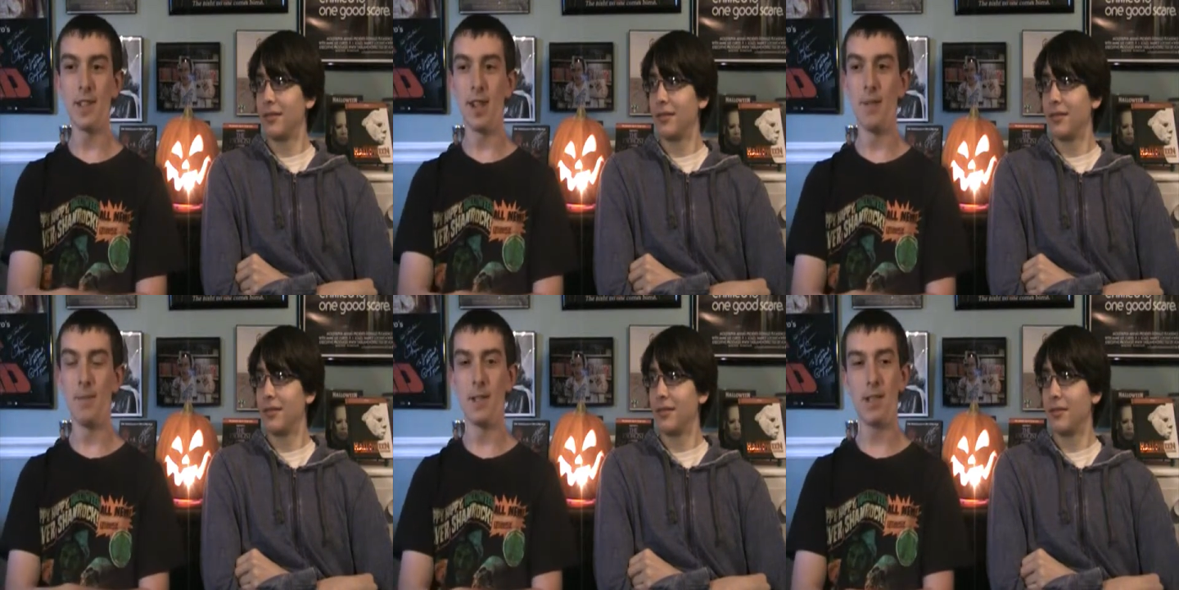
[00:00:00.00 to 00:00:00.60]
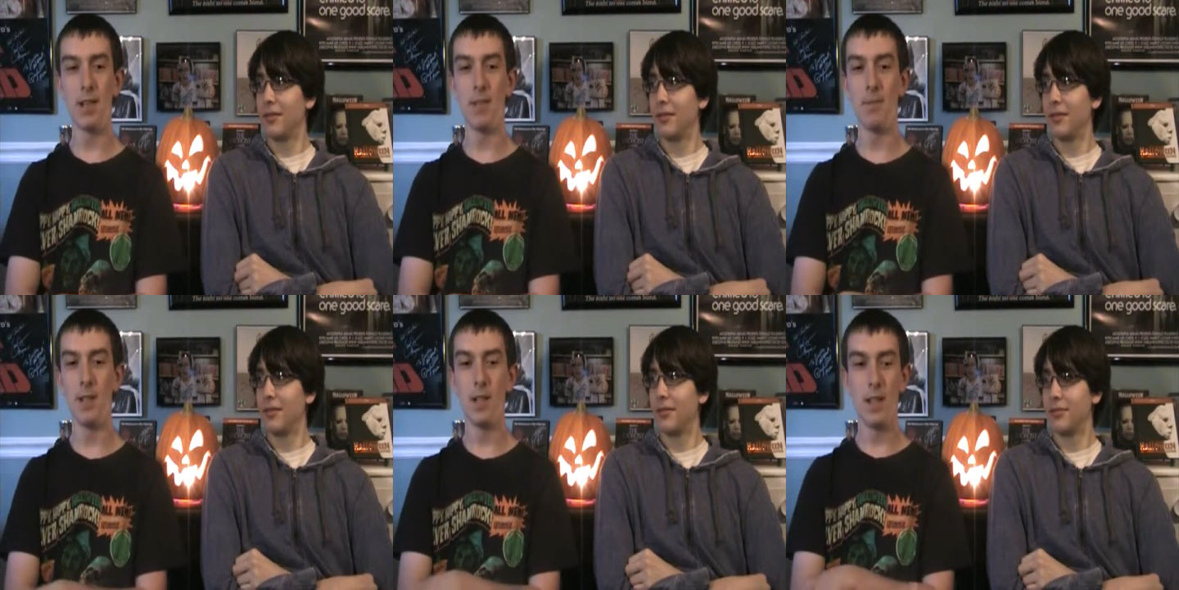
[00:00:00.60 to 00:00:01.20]
Speaker 1: Um, he
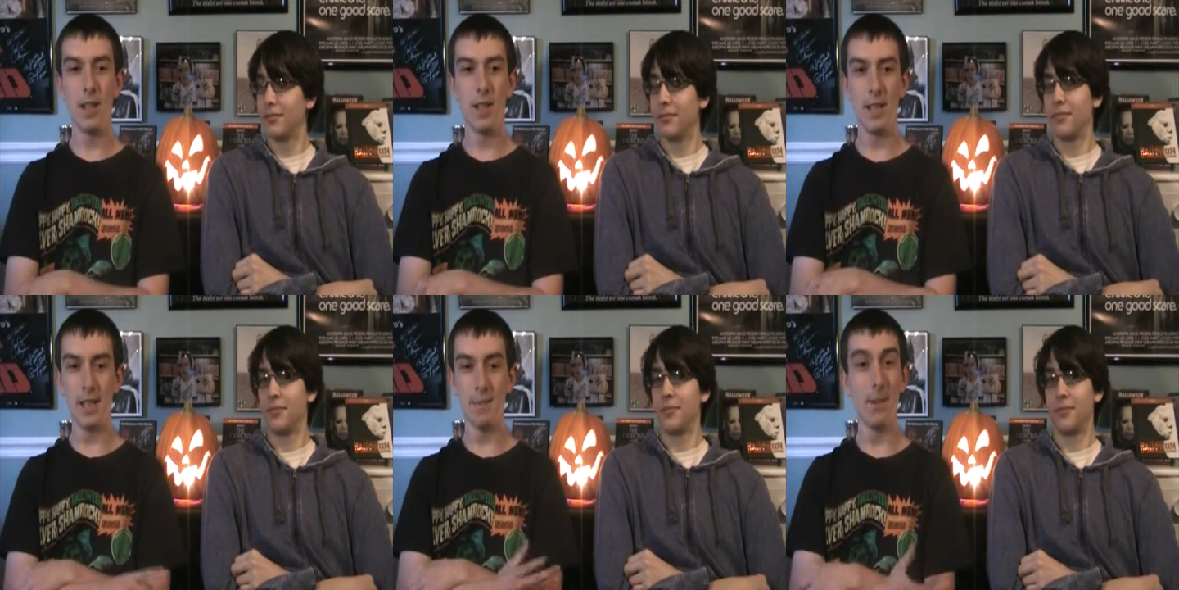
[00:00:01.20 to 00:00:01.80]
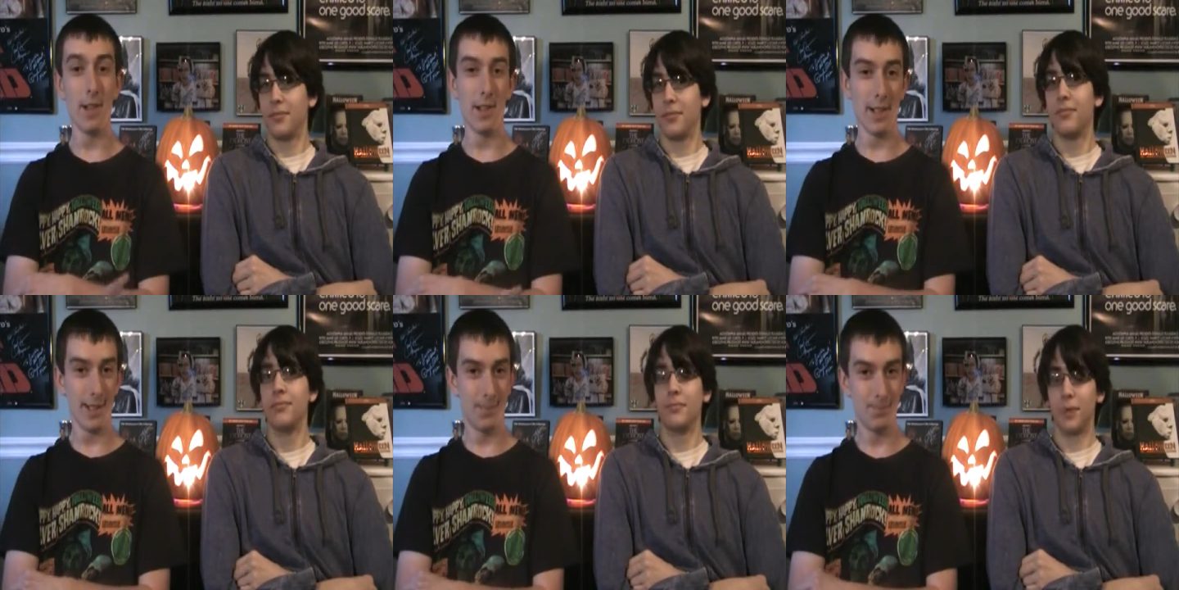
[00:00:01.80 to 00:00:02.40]
um, he is
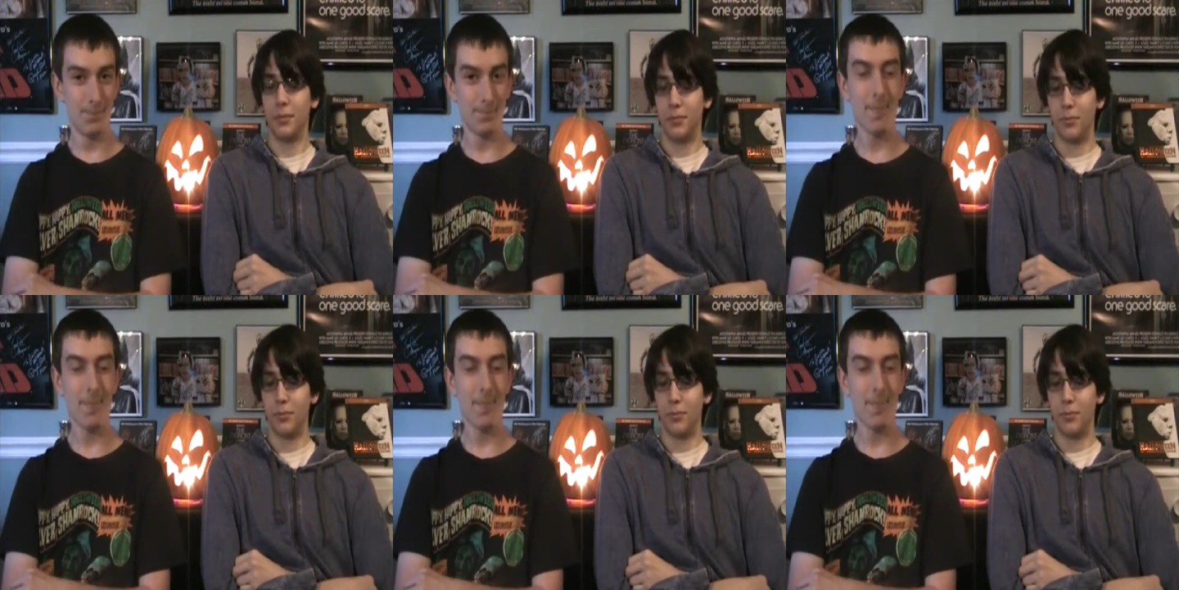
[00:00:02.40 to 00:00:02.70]
married, yeah.